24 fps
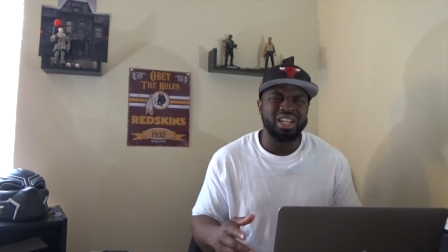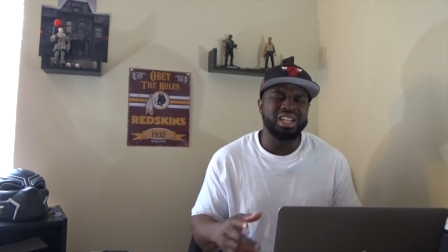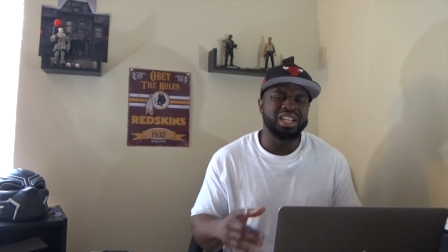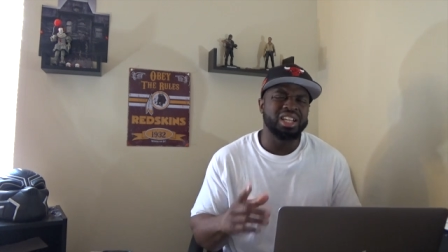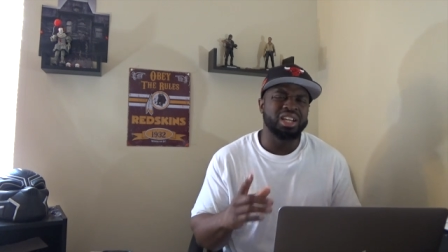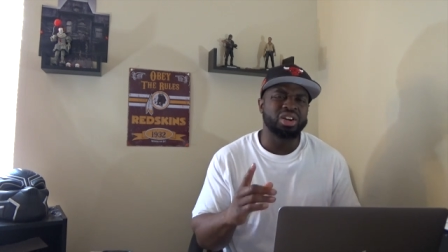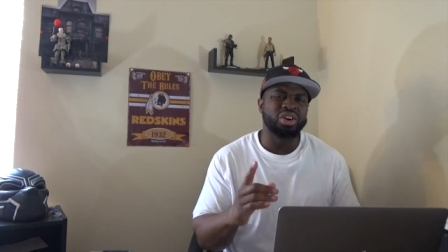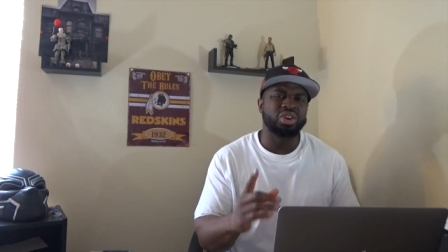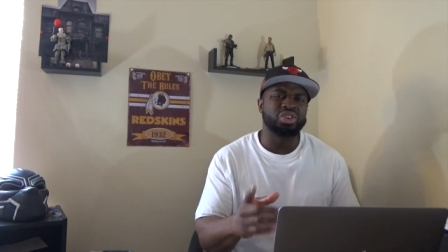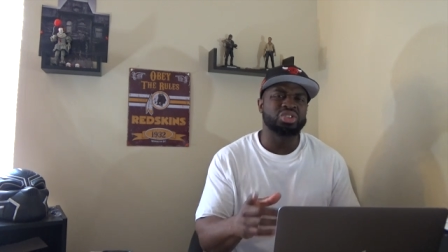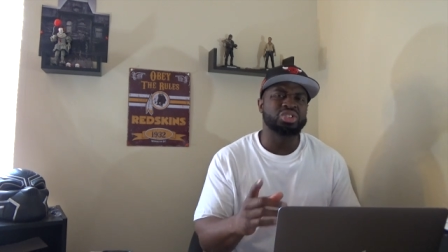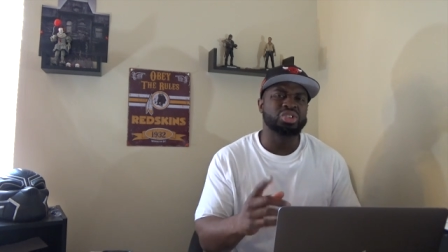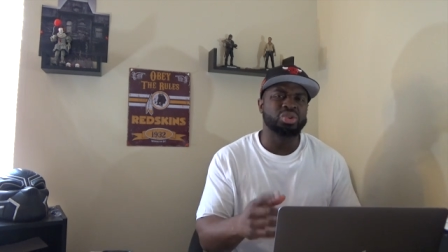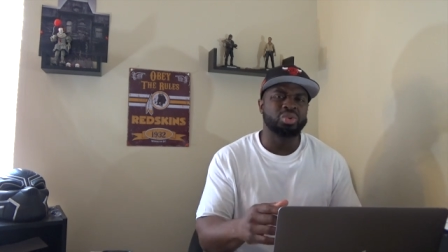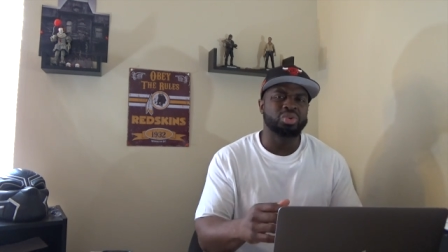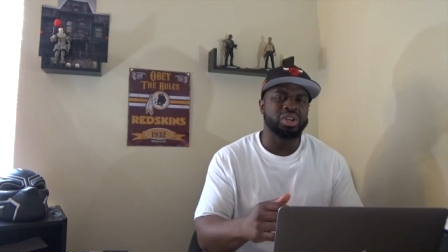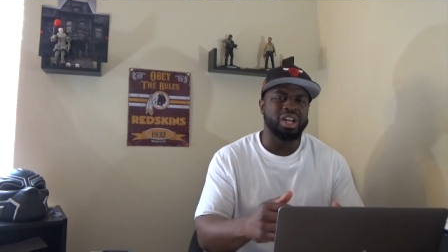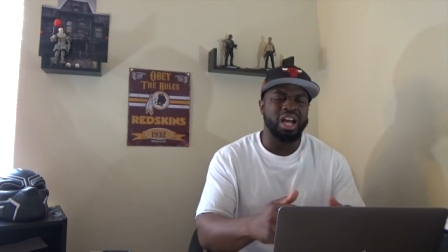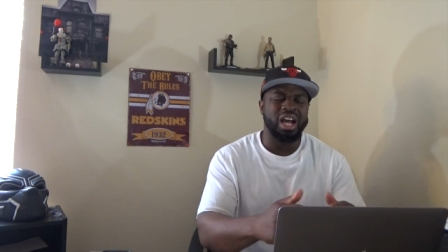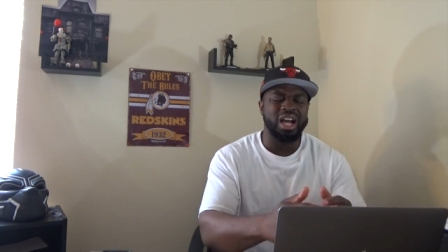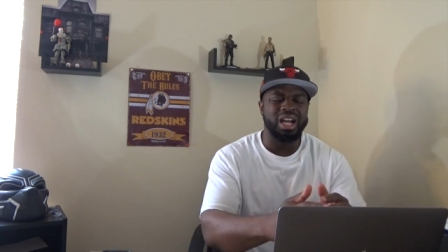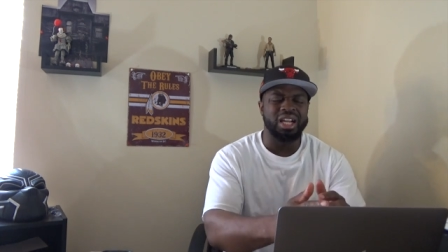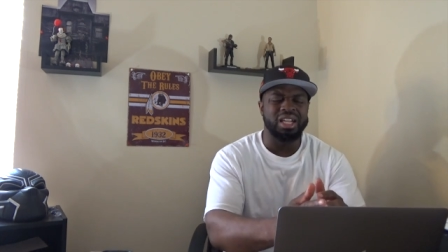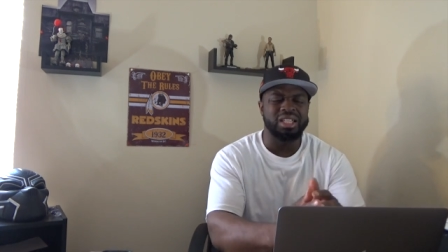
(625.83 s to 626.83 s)
And then also,
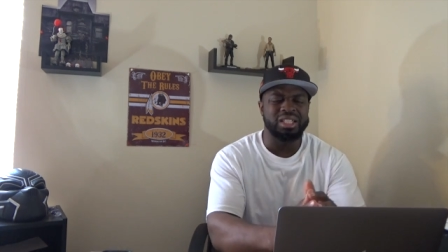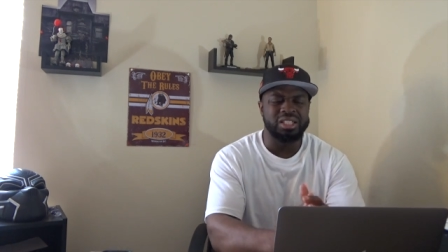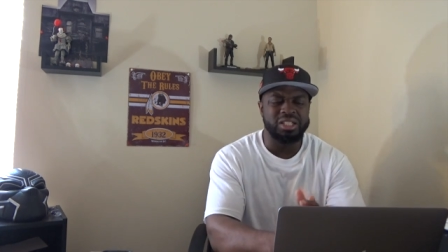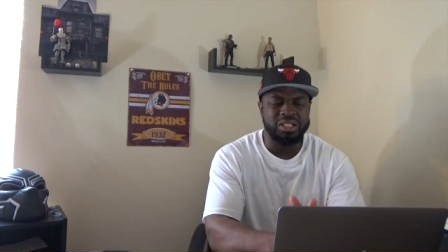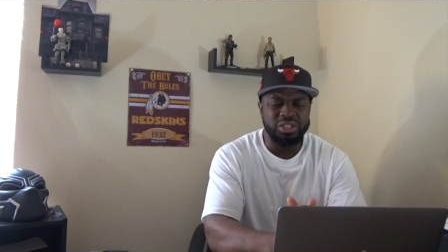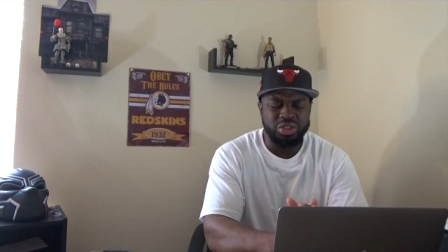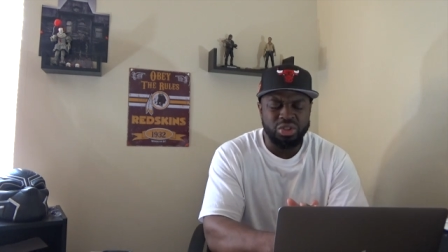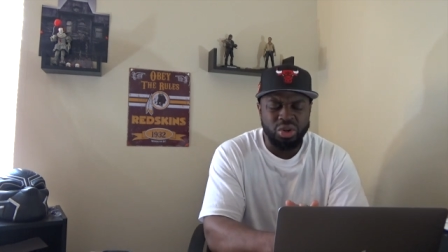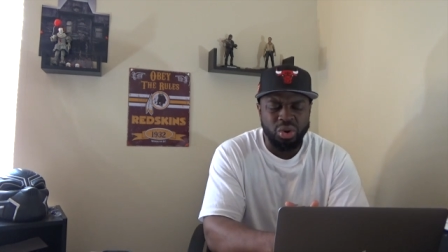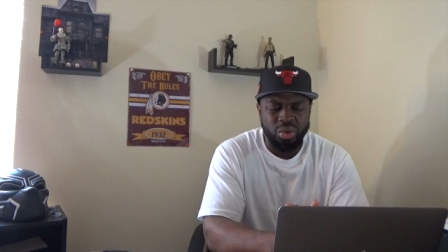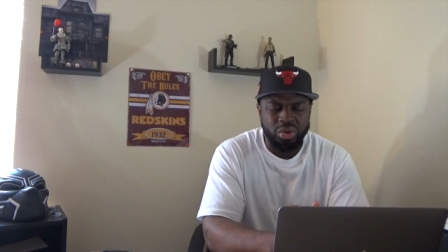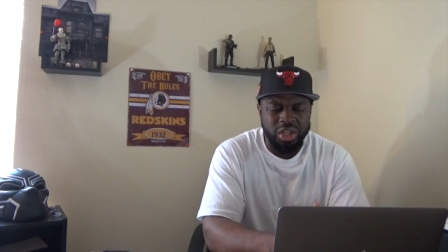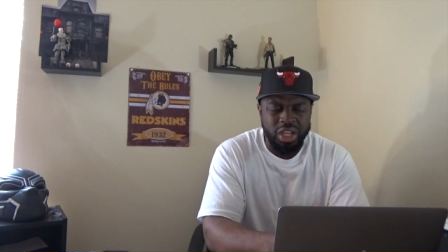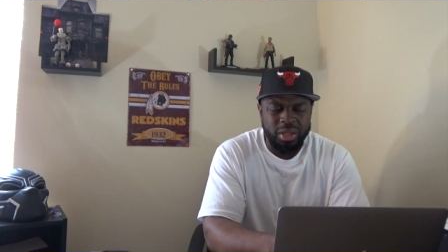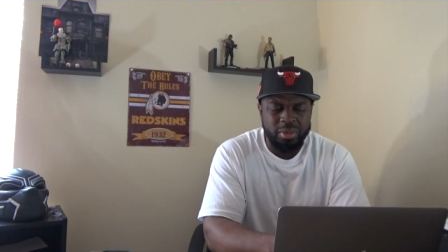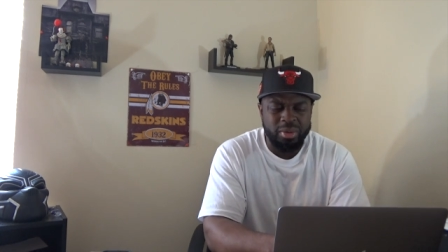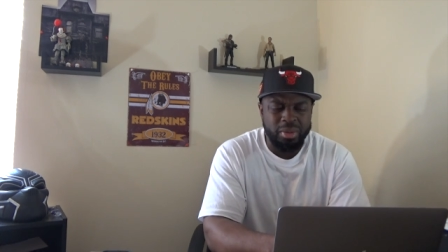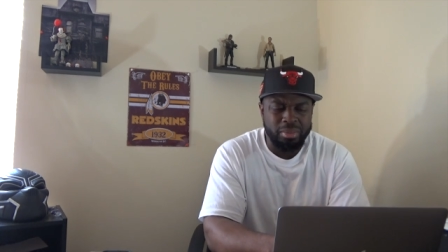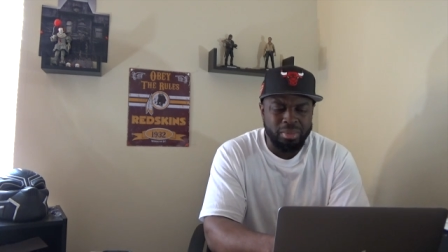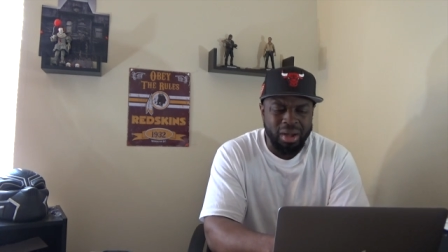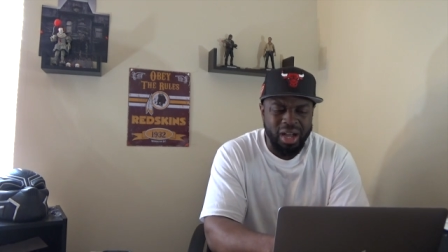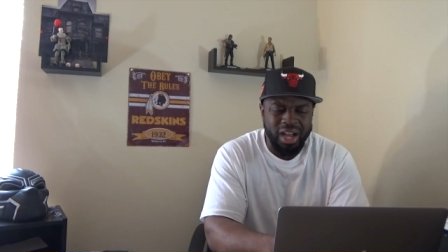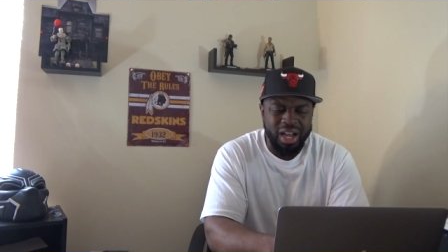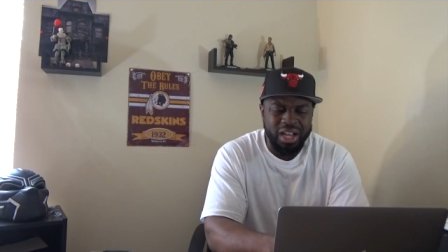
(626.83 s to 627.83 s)
guys, you know, keep
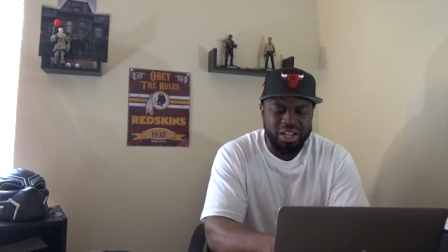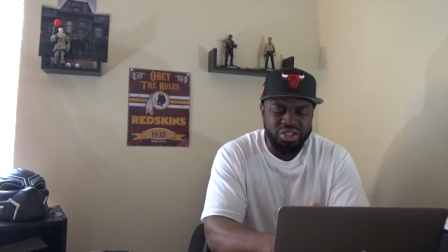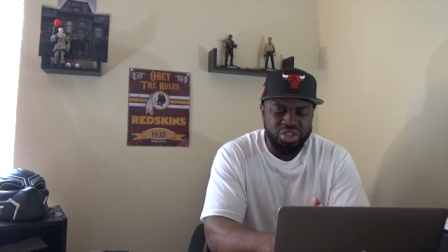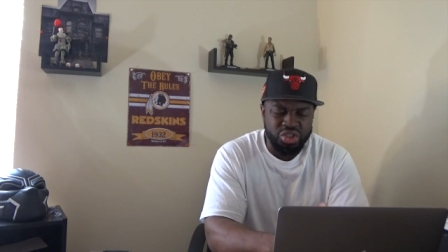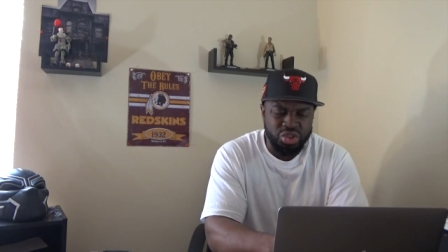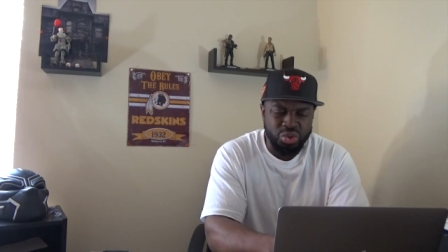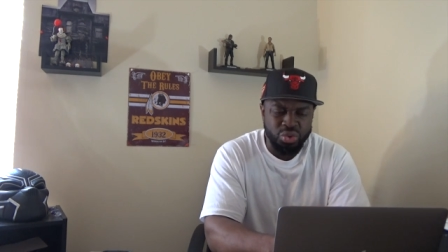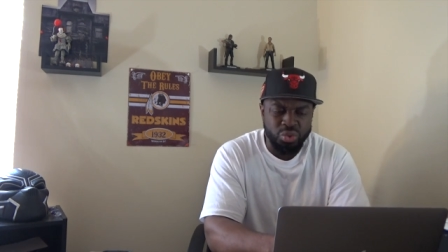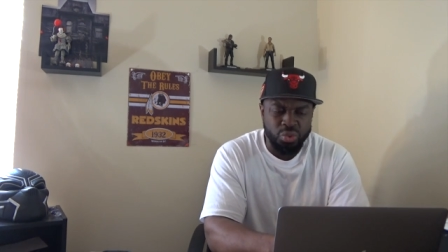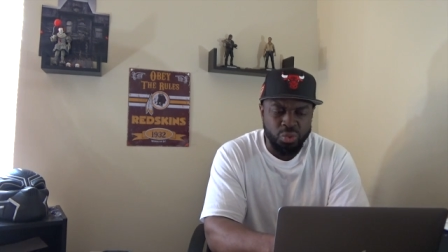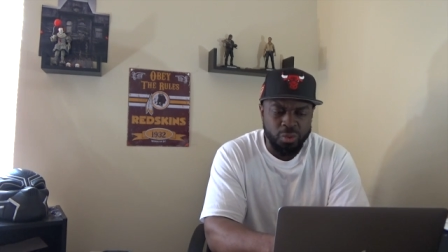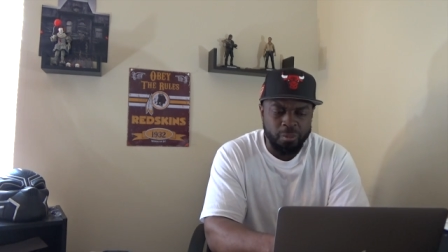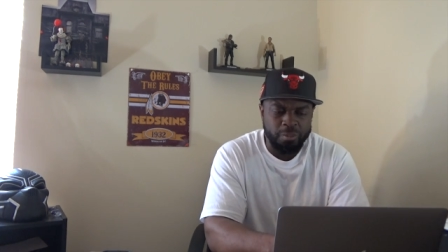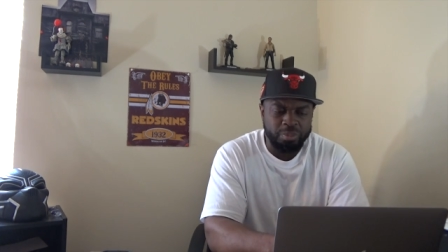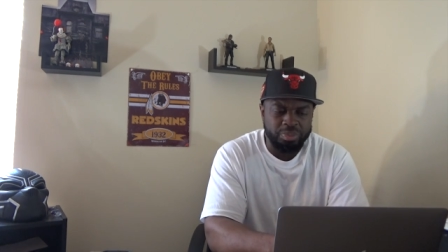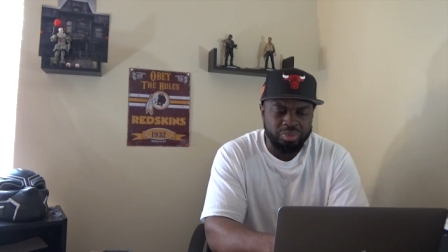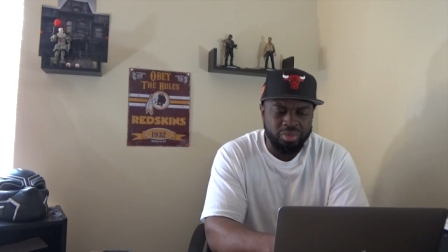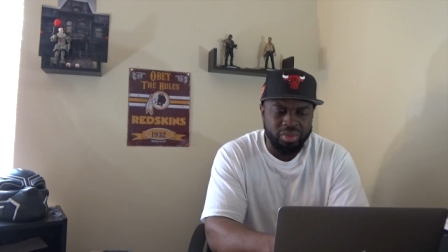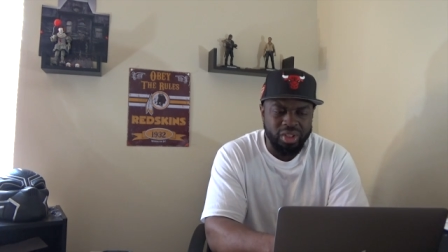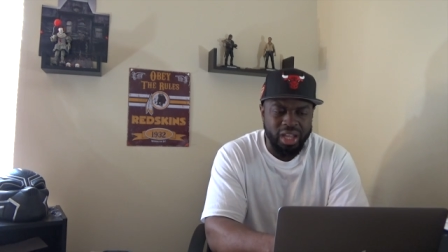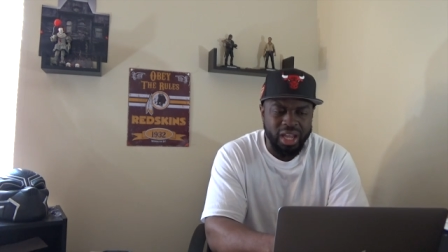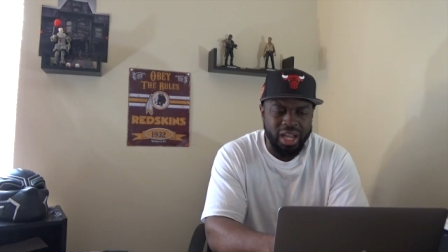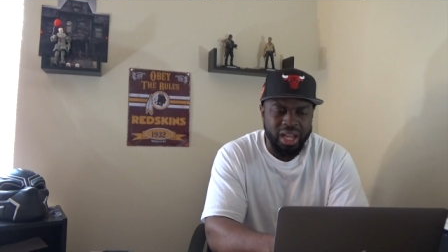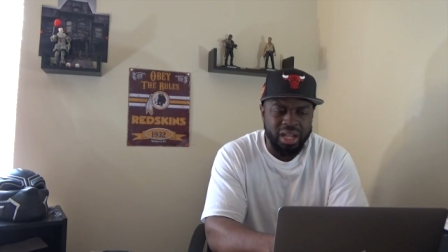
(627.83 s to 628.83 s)
in mind too
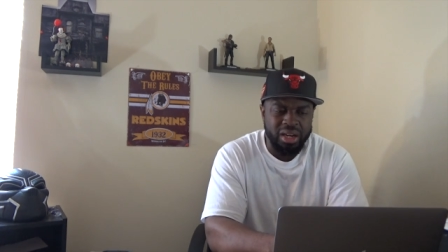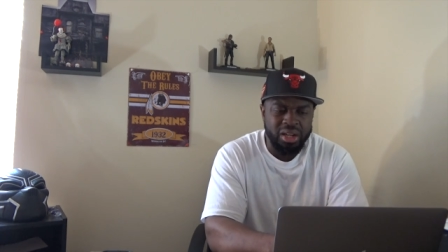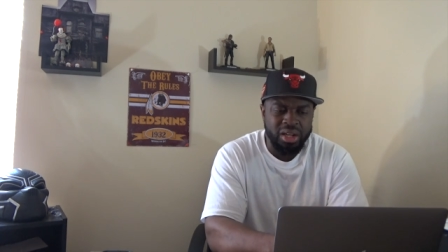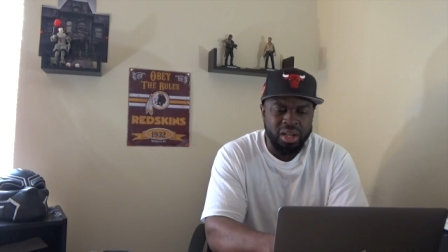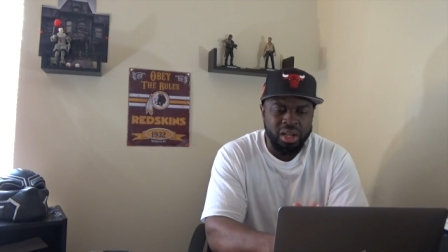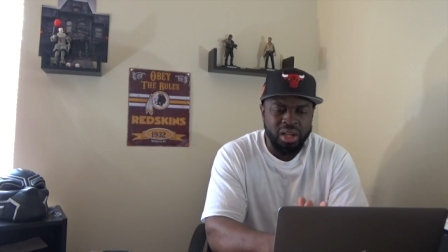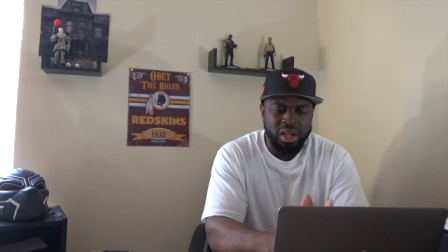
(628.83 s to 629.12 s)
that